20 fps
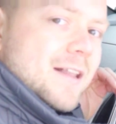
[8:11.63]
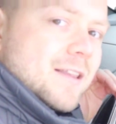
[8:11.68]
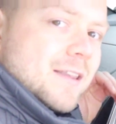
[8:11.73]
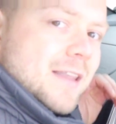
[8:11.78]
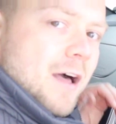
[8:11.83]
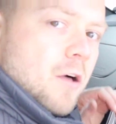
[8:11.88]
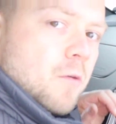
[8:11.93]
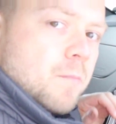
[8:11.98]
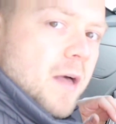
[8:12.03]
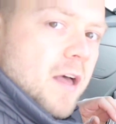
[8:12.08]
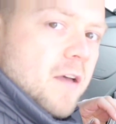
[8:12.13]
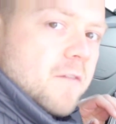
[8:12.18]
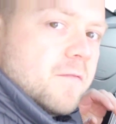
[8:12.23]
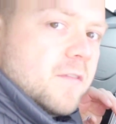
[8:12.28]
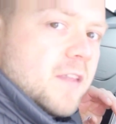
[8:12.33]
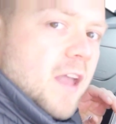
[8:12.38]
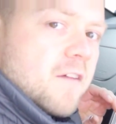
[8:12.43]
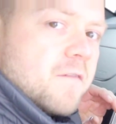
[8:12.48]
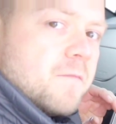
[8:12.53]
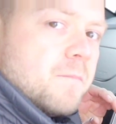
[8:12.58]
a little bit of
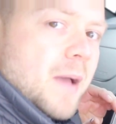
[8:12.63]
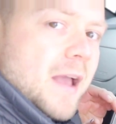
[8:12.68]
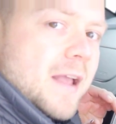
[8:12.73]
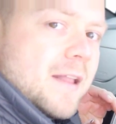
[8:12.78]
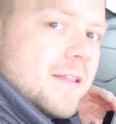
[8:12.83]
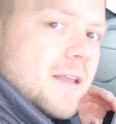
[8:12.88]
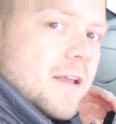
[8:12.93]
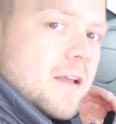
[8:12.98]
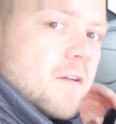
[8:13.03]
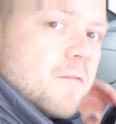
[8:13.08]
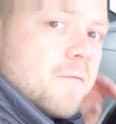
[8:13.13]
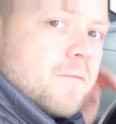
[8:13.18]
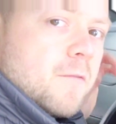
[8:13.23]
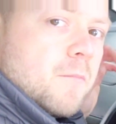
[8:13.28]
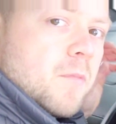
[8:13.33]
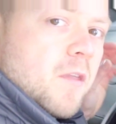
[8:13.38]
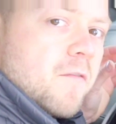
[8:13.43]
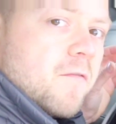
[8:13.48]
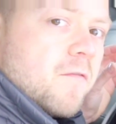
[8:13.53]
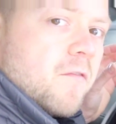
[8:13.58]
diff binding
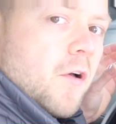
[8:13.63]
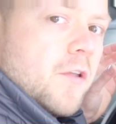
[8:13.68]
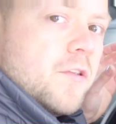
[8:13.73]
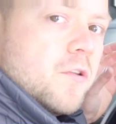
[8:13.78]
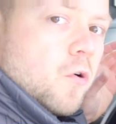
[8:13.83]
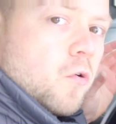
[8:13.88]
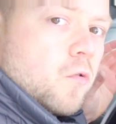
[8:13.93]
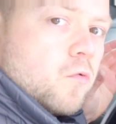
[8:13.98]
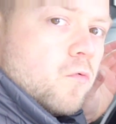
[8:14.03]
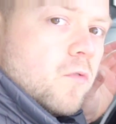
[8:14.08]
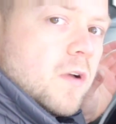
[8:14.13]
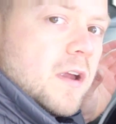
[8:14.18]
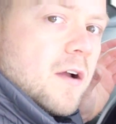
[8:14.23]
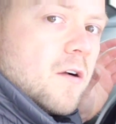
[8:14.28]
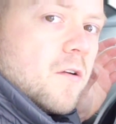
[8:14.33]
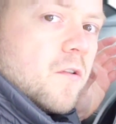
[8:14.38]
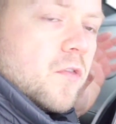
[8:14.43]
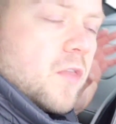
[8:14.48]
from the front or rear.